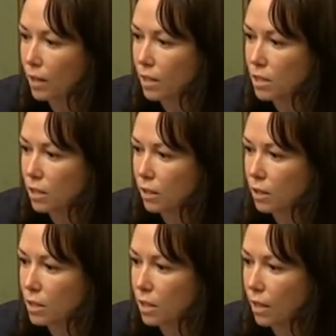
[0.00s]

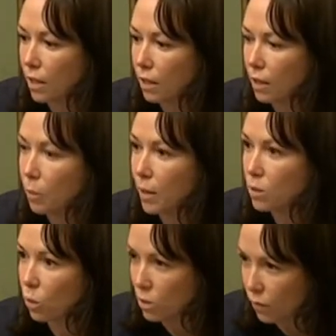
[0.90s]
considered the
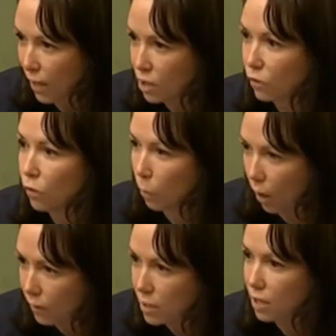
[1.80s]
best course of action for
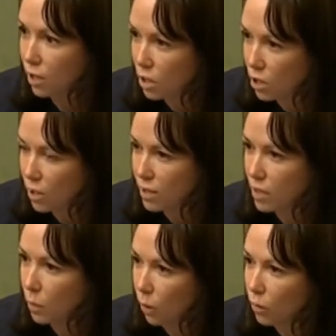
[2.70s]
privacy concerns
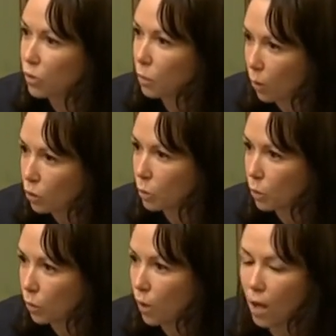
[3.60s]
as opposed to
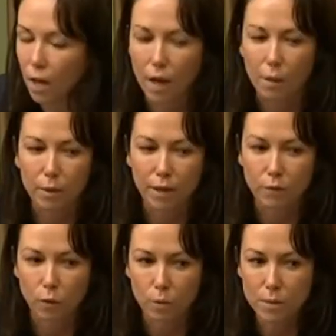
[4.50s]
multiple
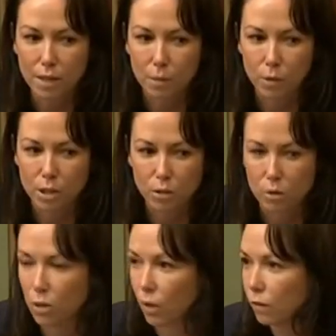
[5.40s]
platforms, which has
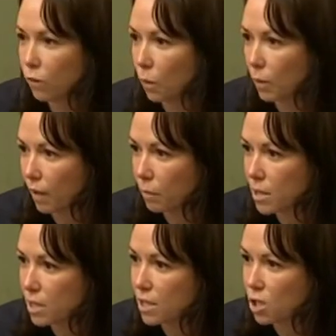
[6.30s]
also informed the
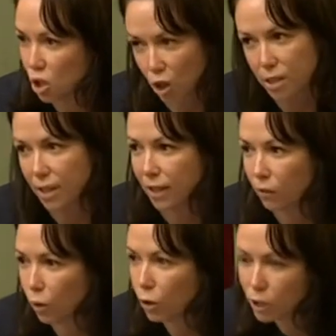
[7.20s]
government's decision to go down that route.